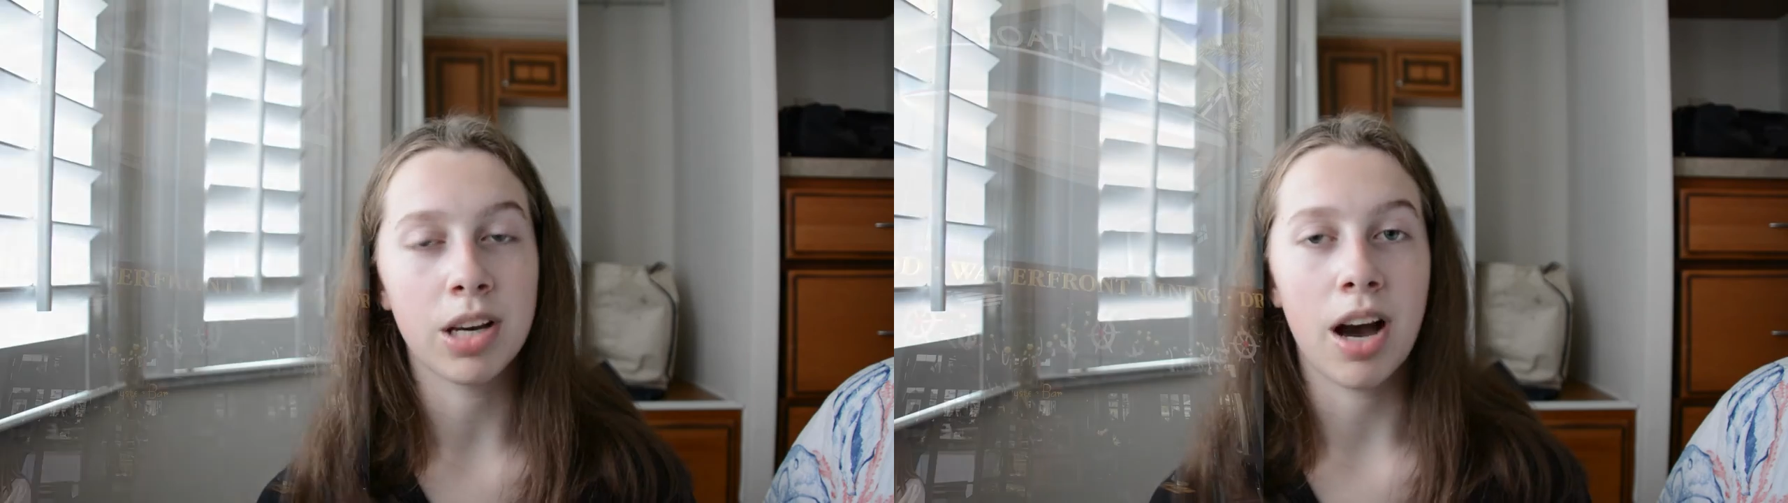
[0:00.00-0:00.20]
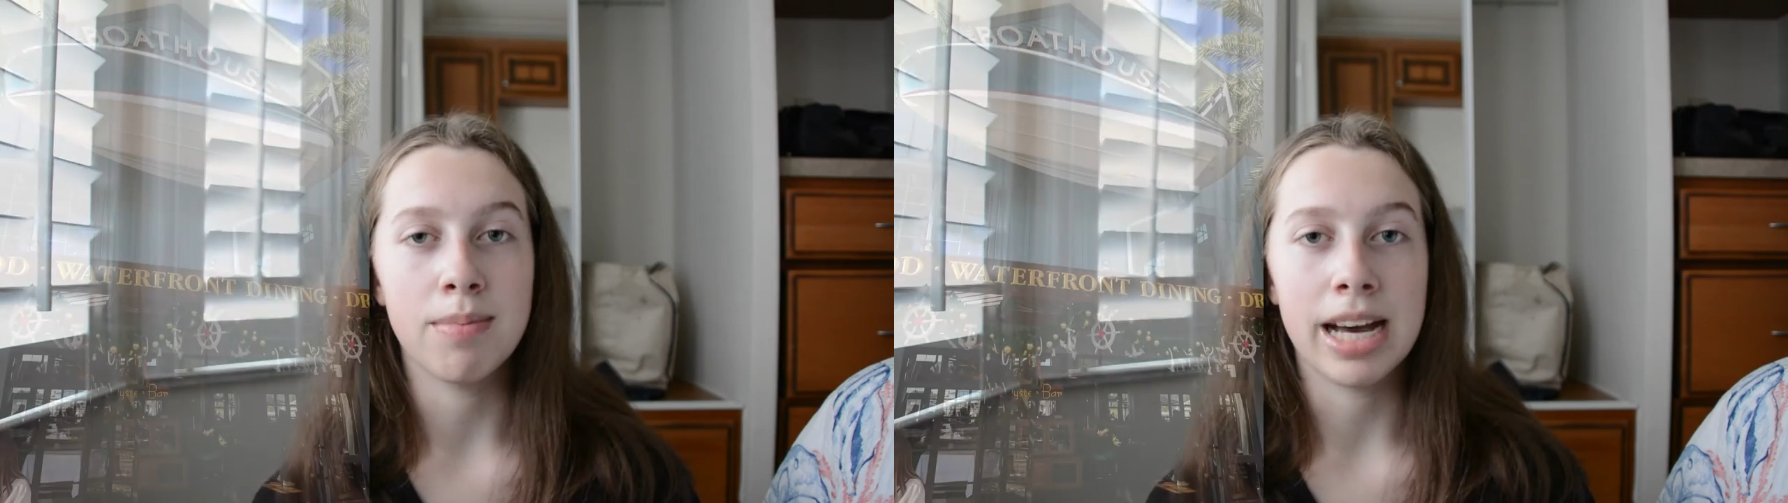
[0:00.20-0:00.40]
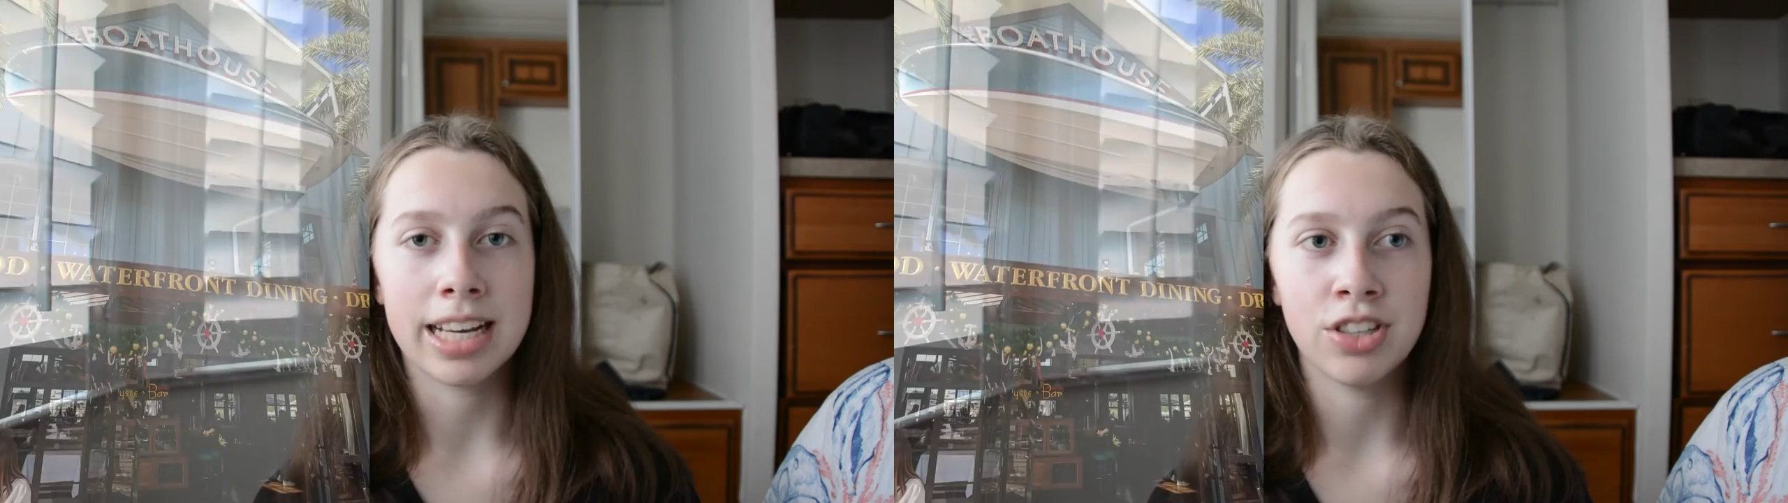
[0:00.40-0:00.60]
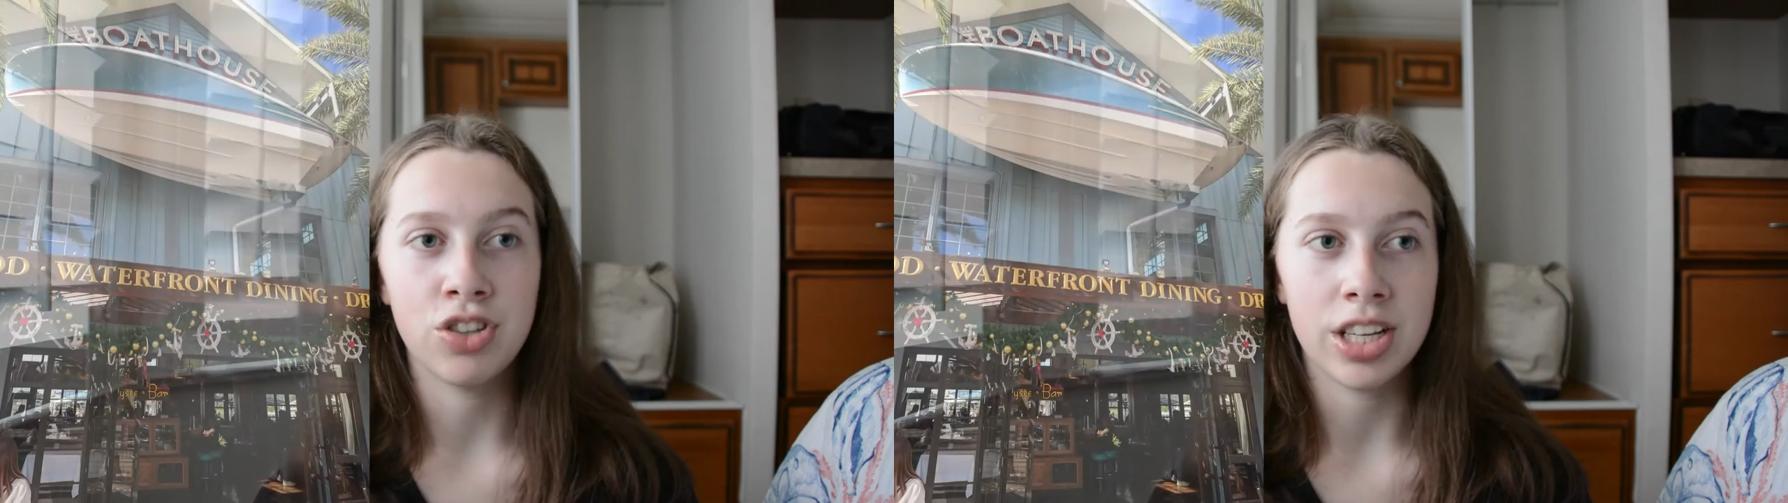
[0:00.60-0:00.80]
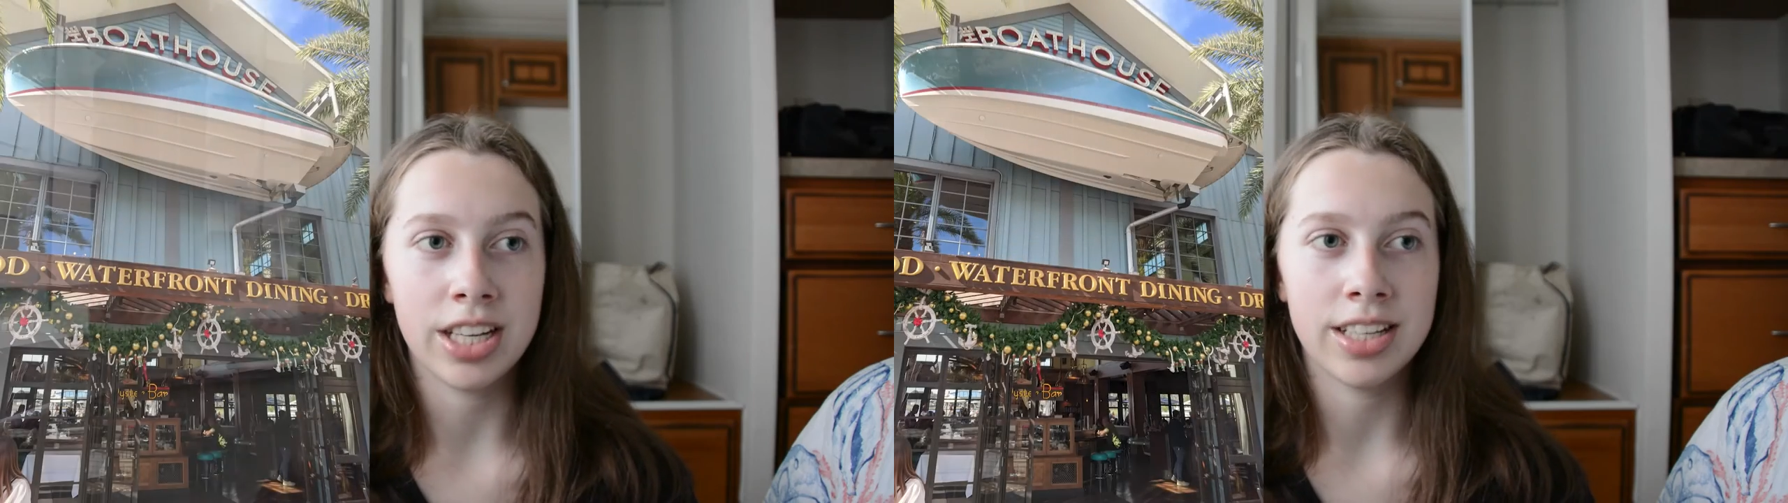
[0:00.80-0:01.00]
we got mac and
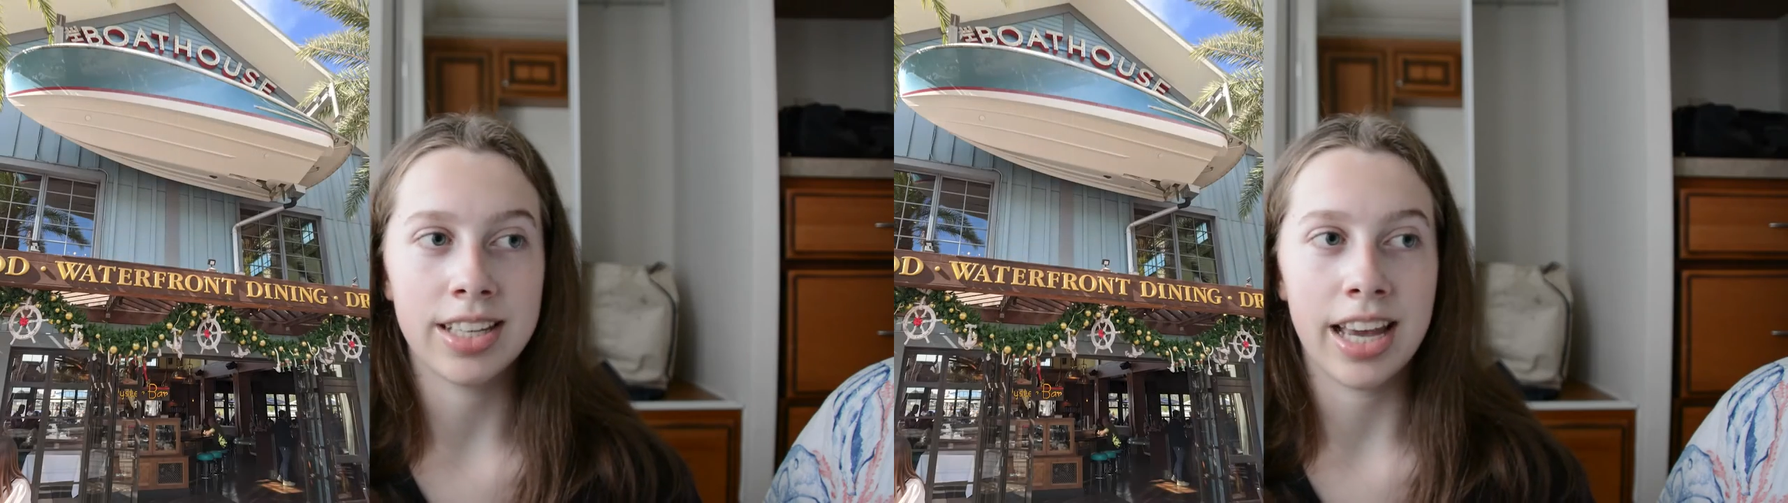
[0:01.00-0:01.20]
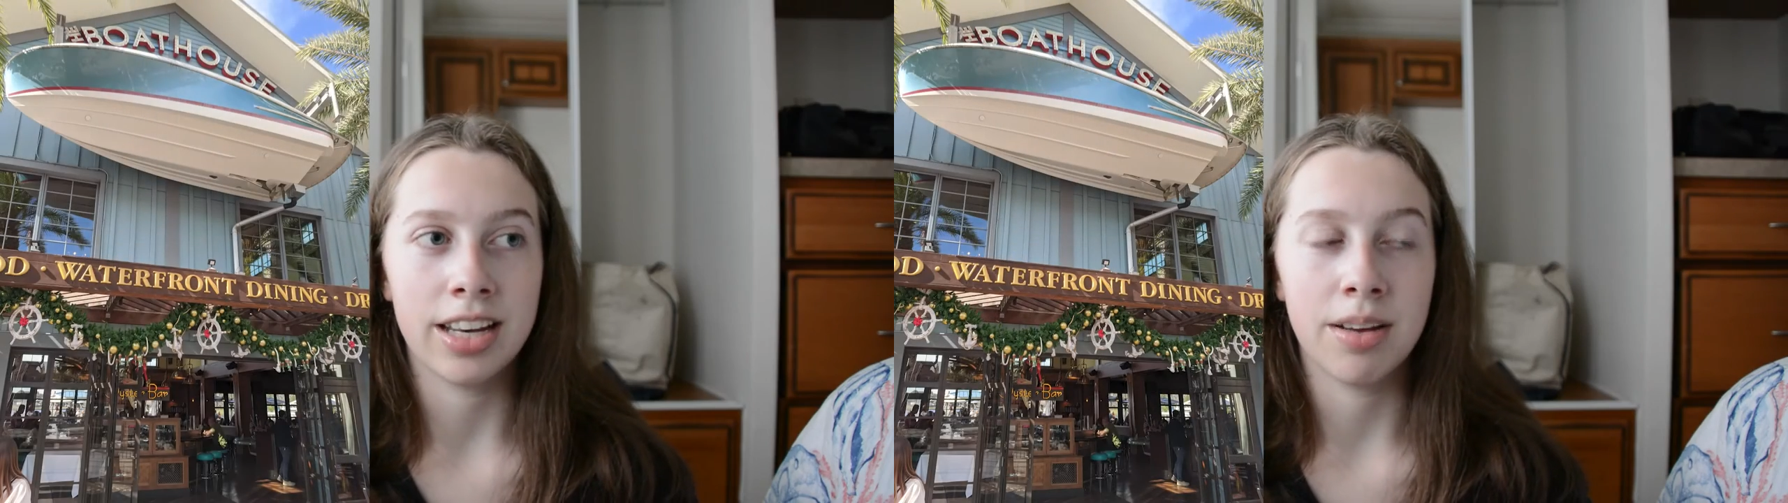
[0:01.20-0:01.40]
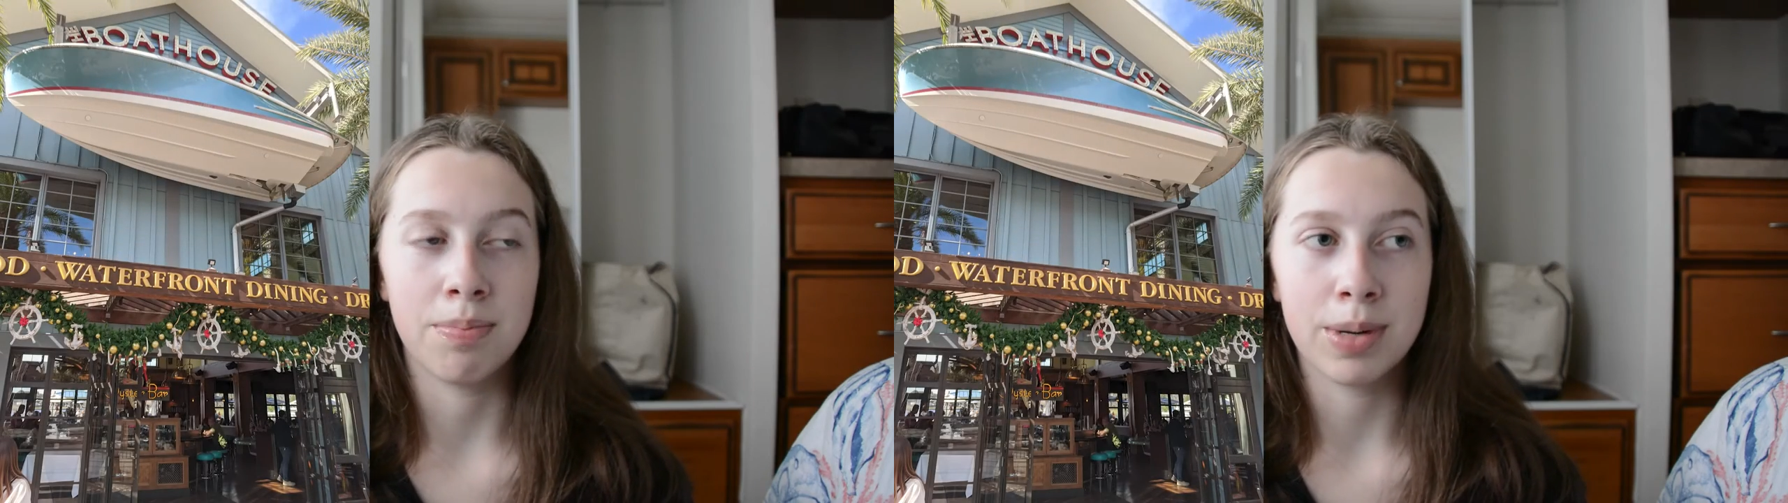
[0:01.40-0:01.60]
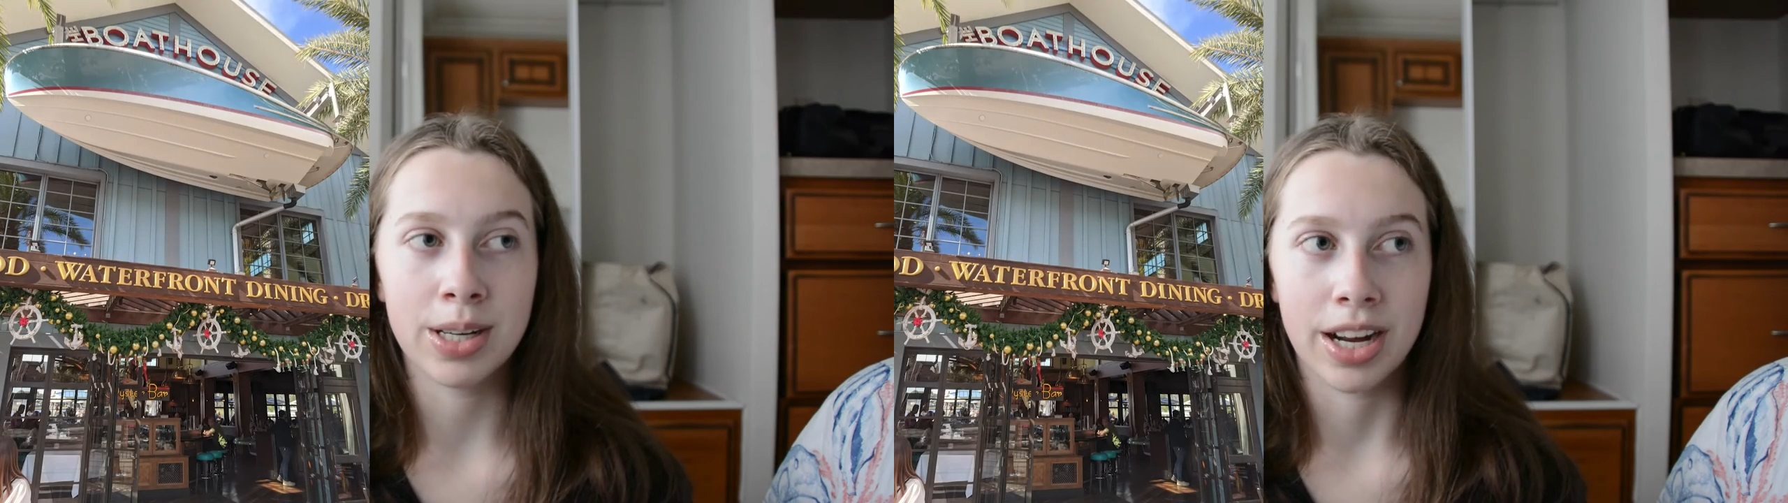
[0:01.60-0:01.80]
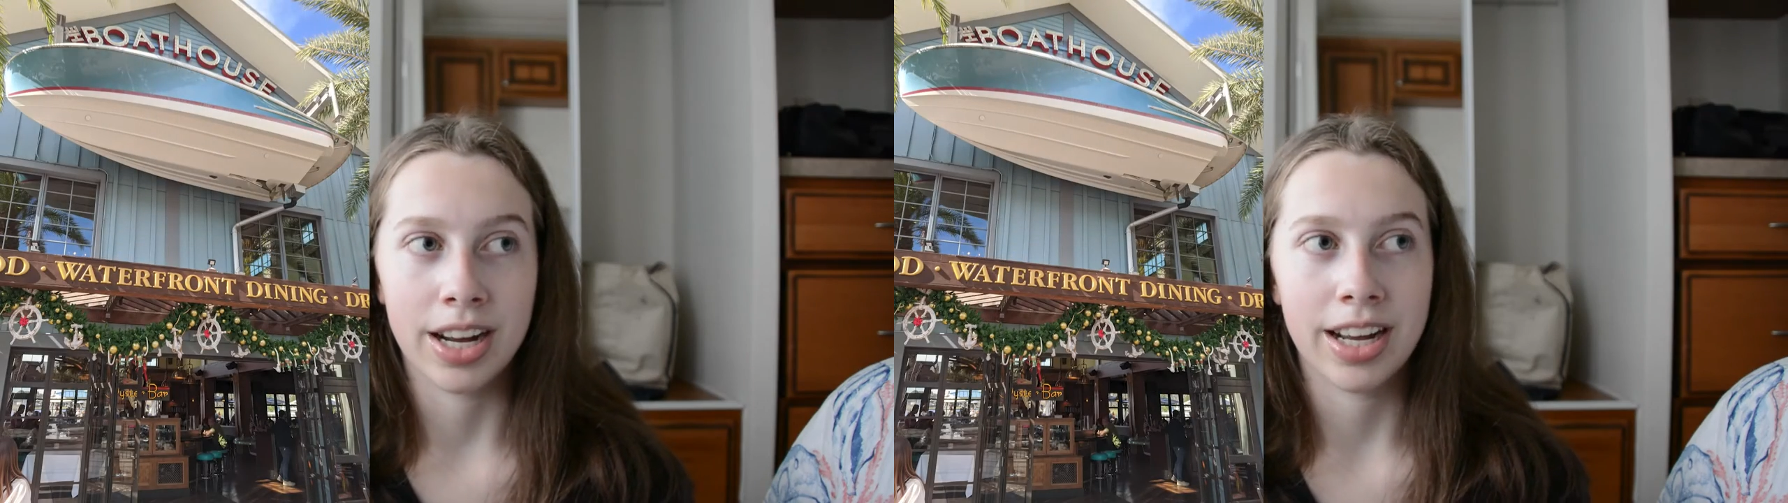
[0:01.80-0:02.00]
cheese and a burger,